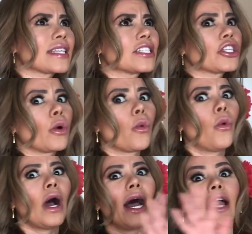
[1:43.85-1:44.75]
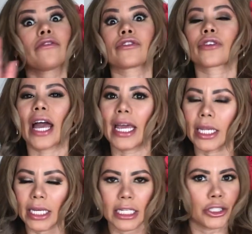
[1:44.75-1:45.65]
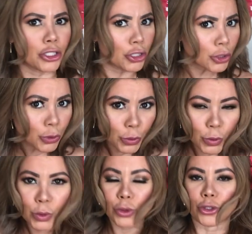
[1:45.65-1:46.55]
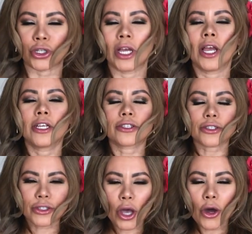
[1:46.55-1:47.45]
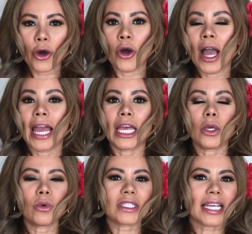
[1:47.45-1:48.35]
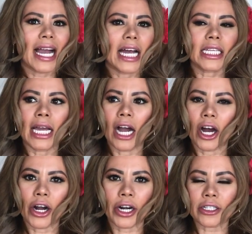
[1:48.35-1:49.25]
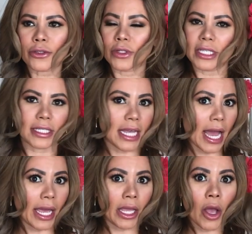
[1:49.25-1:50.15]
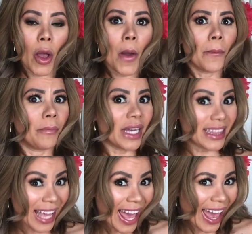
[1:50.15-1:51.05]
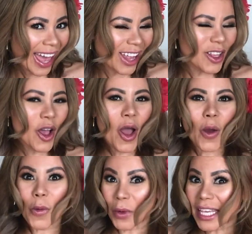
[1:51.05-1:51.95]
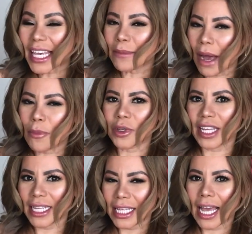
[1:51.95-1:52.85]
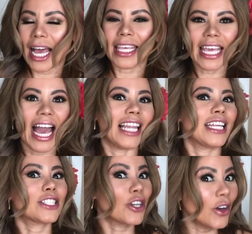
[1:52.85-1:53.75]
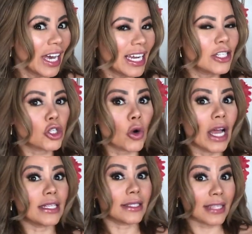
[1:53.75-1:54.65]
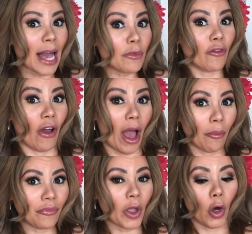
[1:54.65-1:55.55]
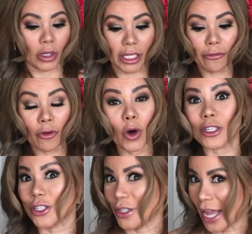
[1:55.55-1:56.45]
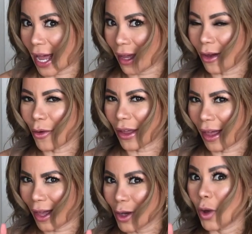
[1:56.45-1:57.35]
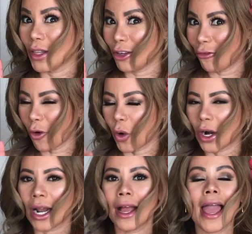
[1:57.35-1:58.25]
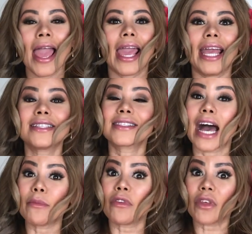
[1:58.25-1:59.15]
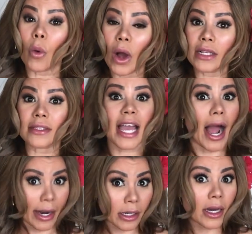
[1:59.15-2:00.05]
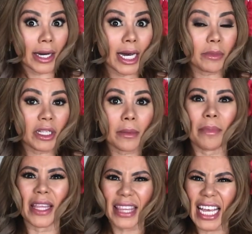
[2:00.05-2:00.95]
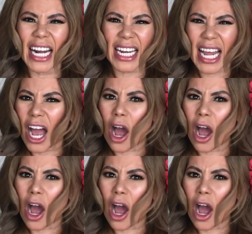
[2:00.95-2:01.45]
such a wide variety. It's huge. So it was kind of hard to decide. But then we came up with the idea, let's go ahead and try some of them, only 4 tonight, okay, only 4, and some of the ones that are common, but they are not